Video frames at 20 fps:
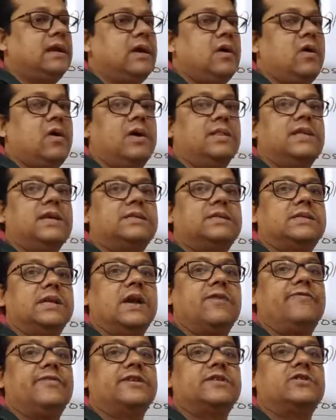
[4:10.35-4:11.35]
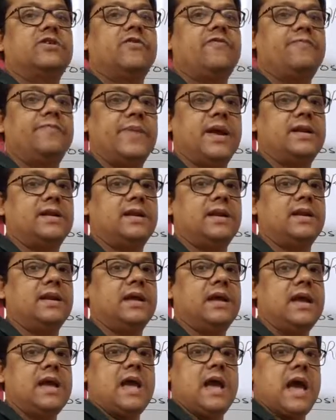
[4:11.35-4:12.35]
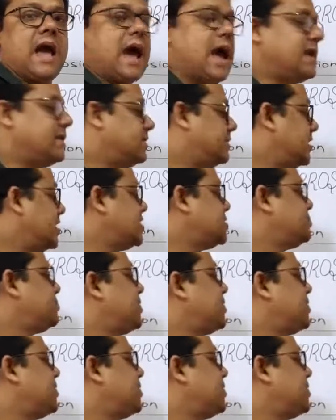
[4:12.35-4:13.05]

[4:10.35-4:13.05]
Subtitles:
on the surface of metal, and this